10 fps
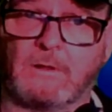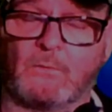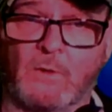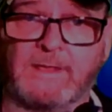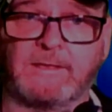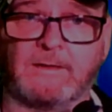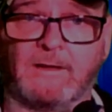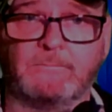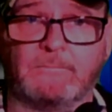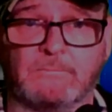Wake
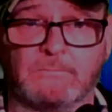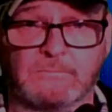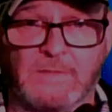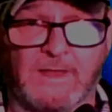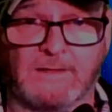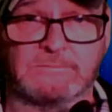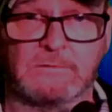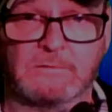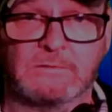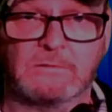up and
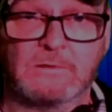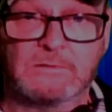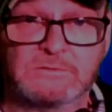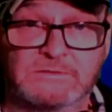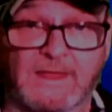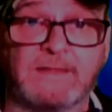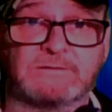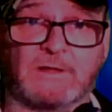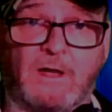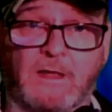
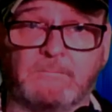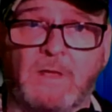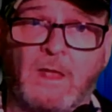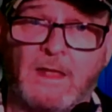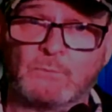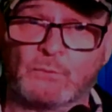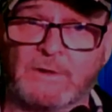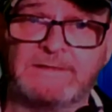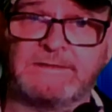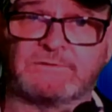take time and
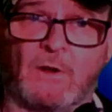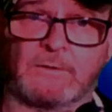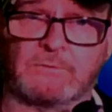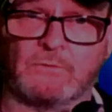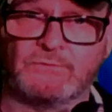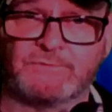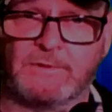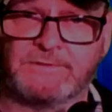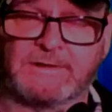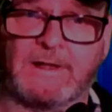read these articles
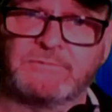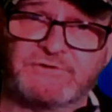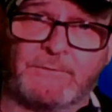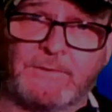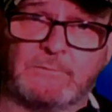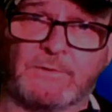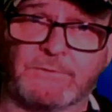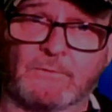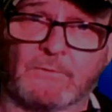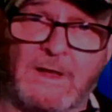that I'm sharing with you.